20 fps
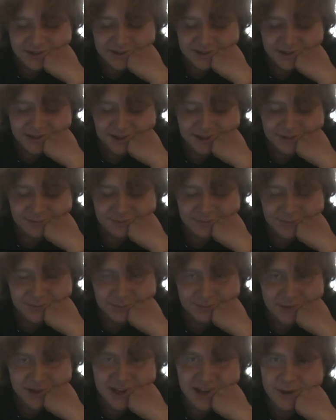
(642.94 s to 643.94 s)
Um,
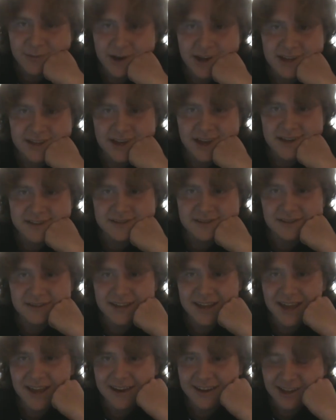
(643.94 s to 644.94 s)
but yeah, but I, I, still
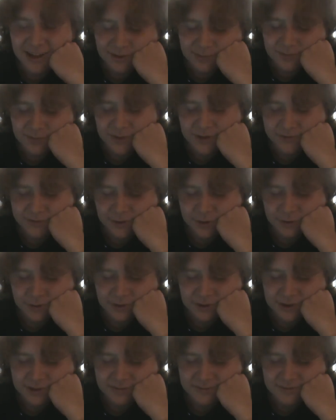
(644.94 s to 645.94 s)
can't help but view
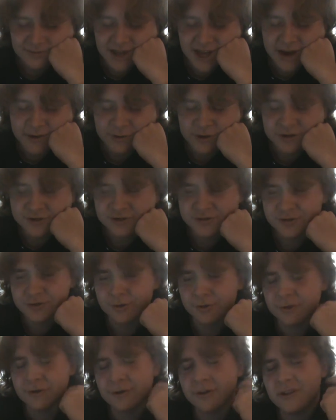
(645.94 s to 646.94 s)
the average
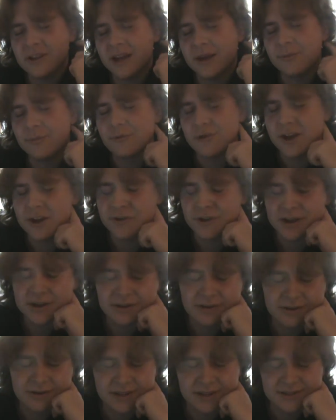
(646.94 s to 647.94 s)
truther type rhetoric
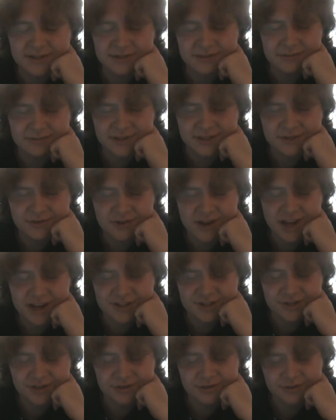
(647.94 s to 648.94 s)
as a
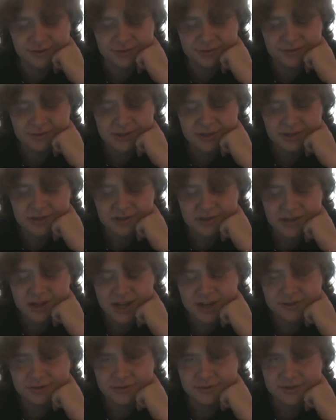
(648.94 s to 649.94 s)
distraction to
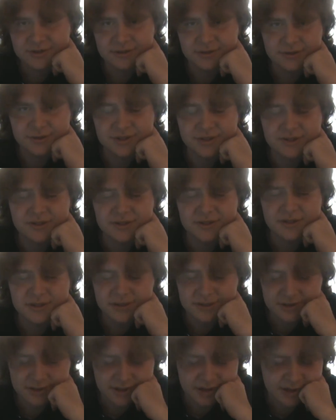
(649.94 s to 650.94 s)
actual
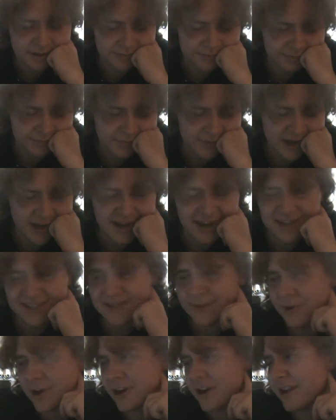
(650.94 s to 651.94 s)
solutions. Um, and I guess
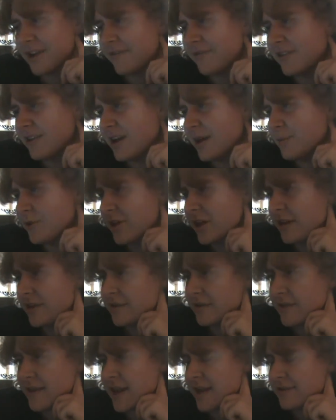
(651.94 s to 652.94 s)
I'm not going to have time to get
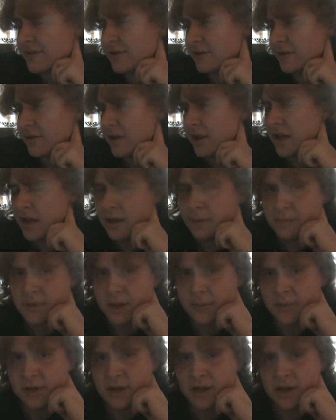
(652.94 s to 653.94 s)
into that, so
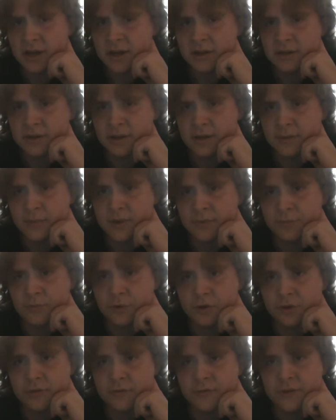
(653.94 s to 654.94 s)
maybe uh, a bit
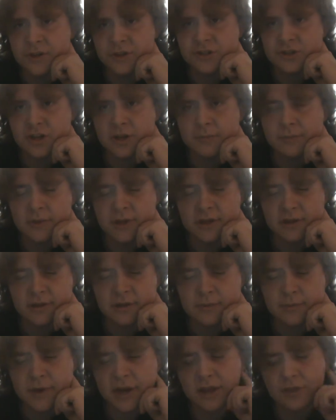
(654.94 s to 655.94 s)
more to finish up in
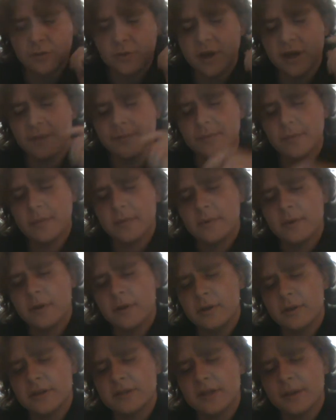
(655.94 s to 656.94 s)
the by the way
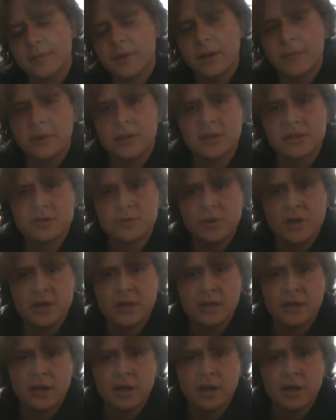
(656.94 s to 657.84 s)
that's upcoming this week.